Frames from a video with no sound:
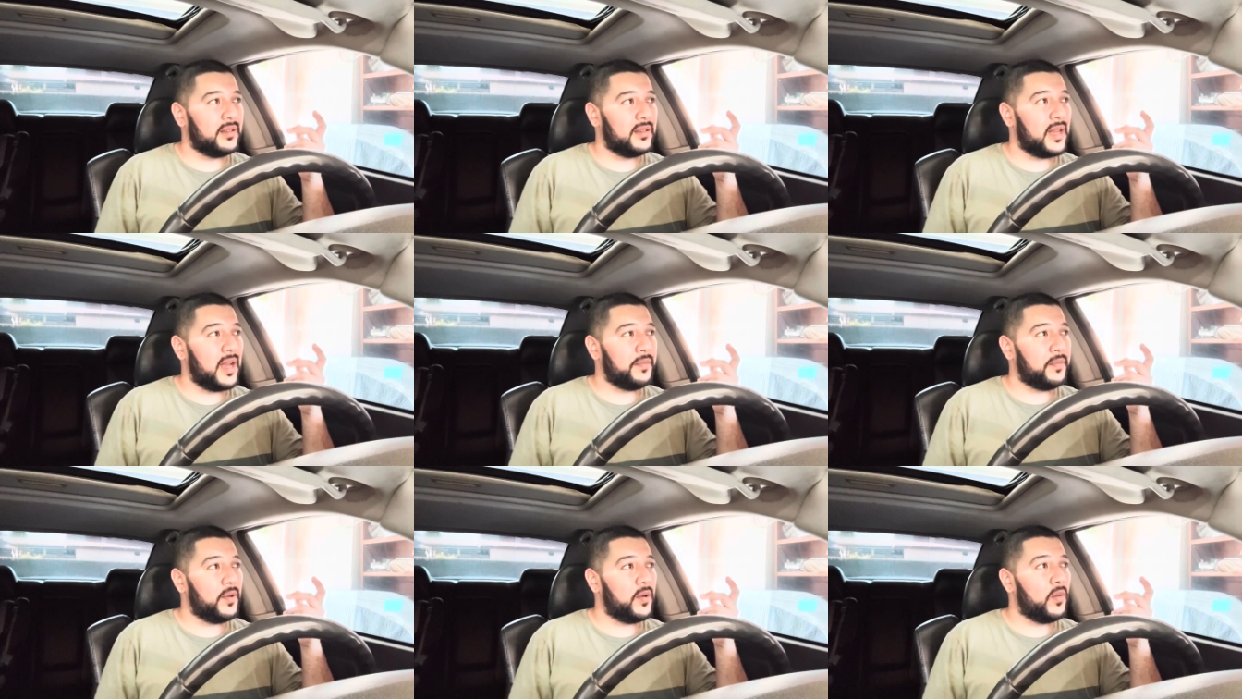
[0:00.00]

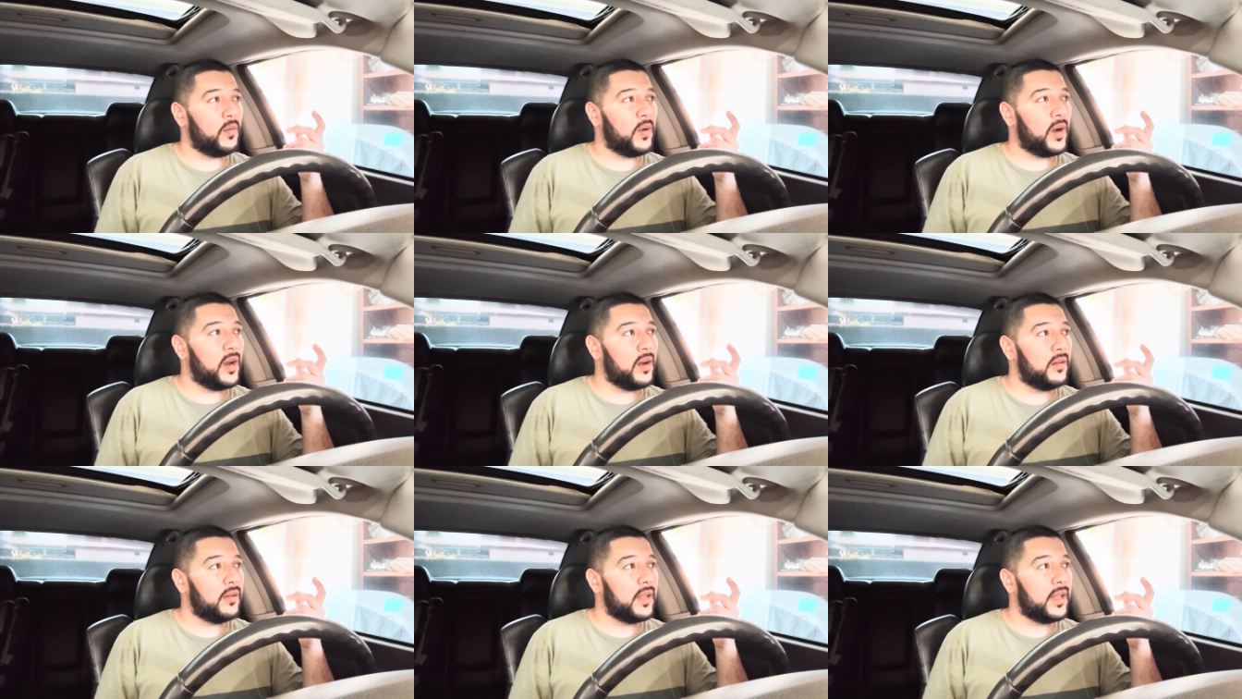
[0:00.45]
after a
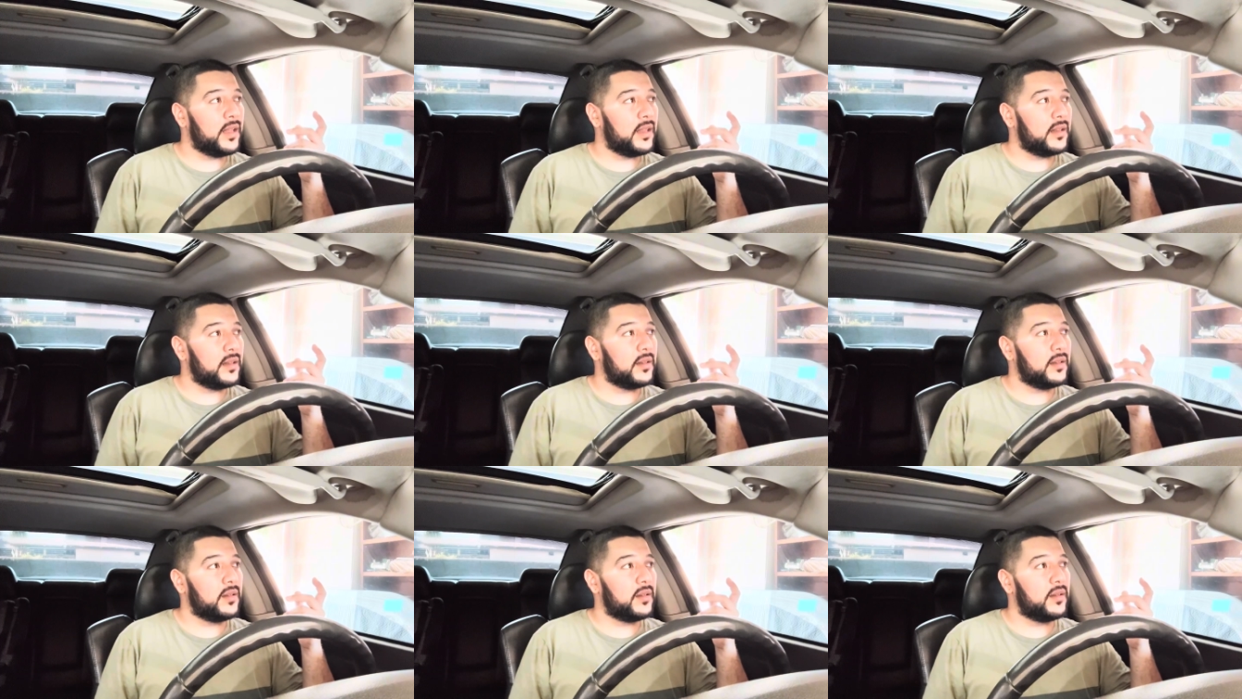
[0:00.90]
while, like
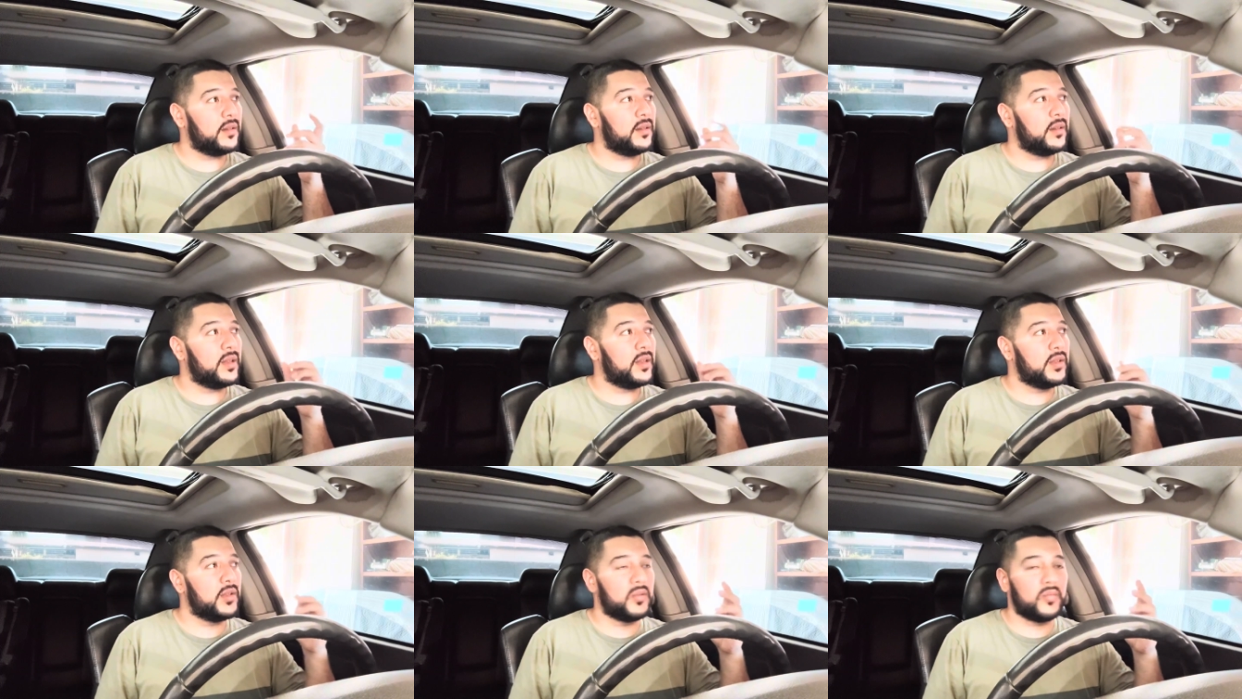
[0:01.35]

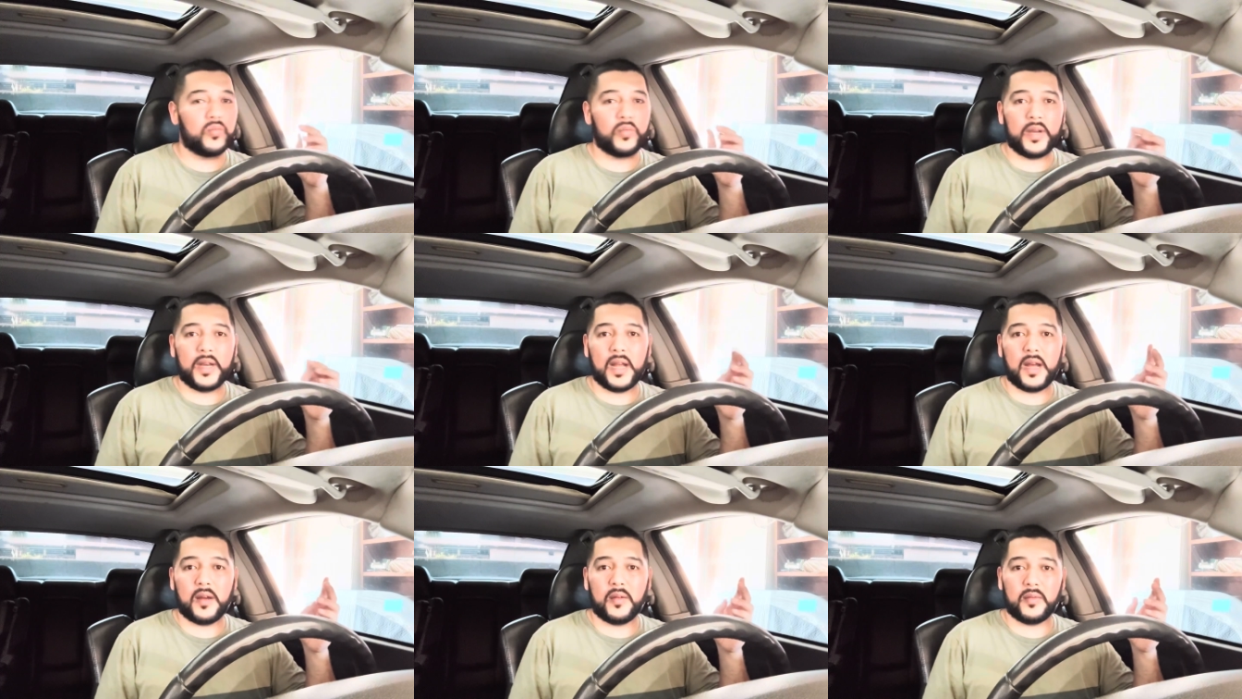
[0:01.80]
they just
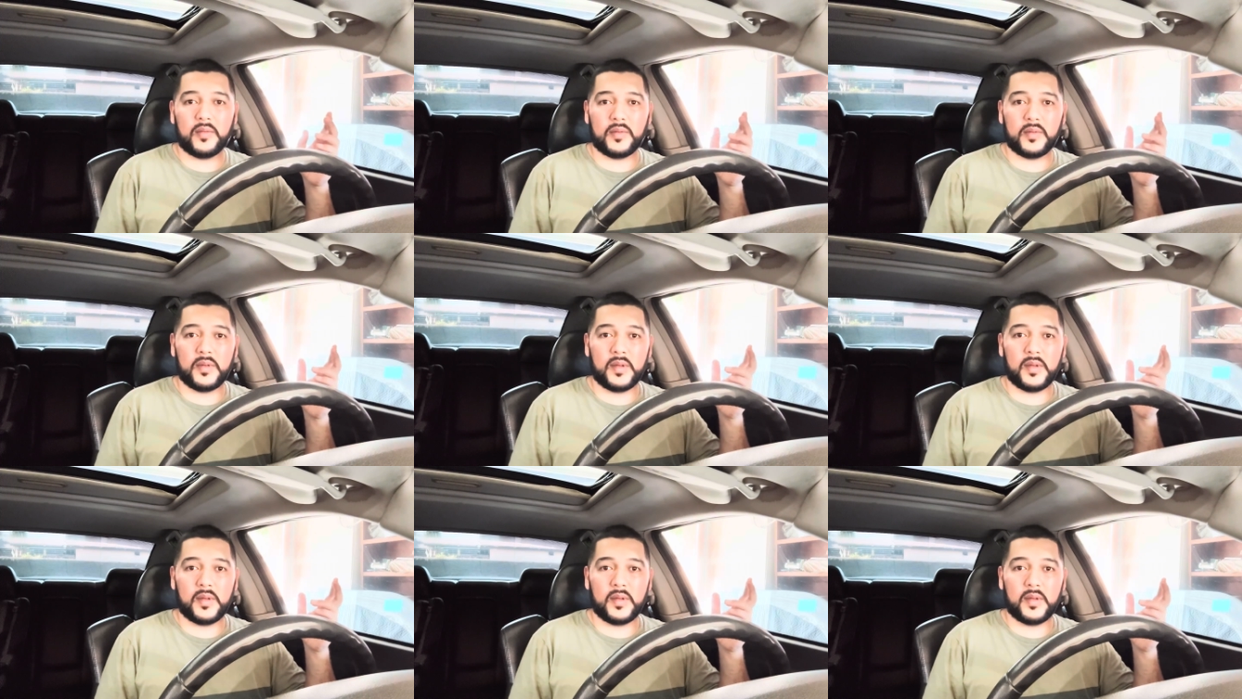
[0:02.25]
went out.